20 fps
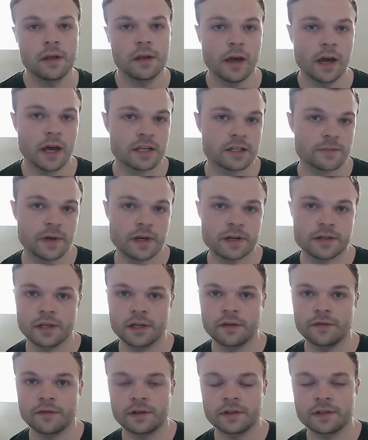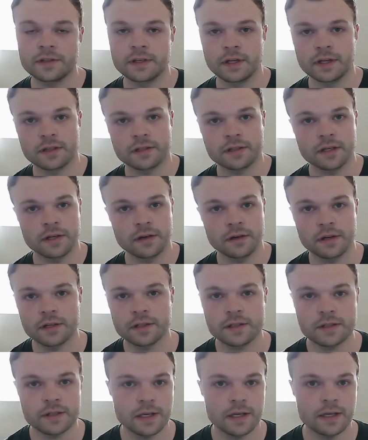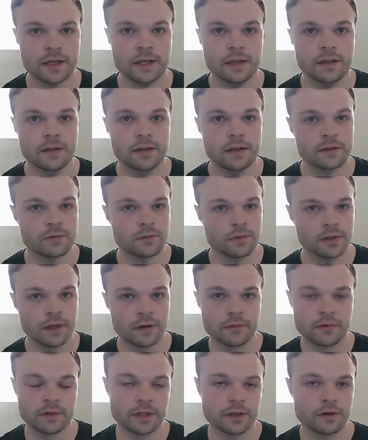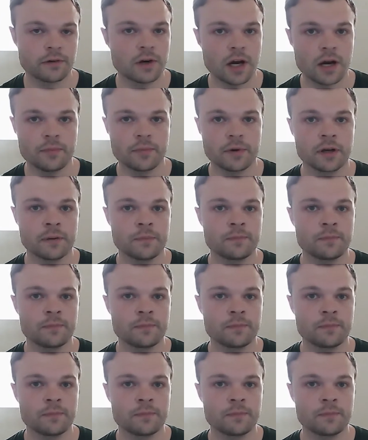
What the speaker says: especially if it's in a serious scene is when they really crop up.